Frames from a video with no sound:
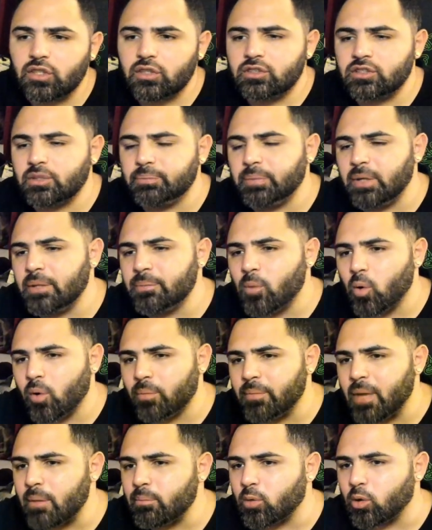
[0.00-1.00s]
to be more
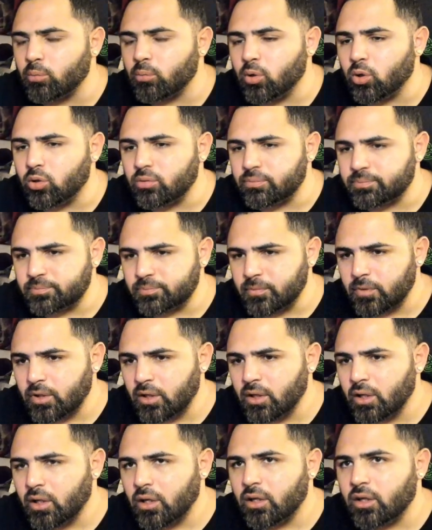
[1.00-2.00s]
memorable.
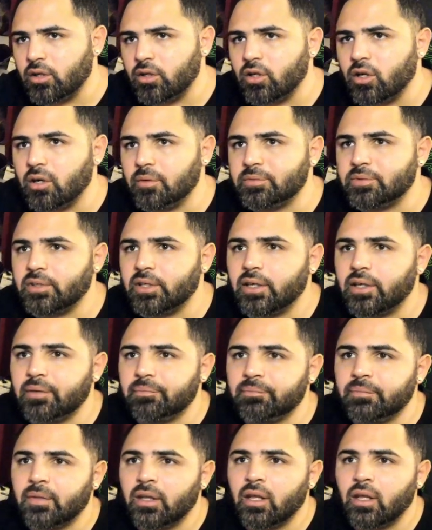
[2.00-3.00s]
You know what I'm saying?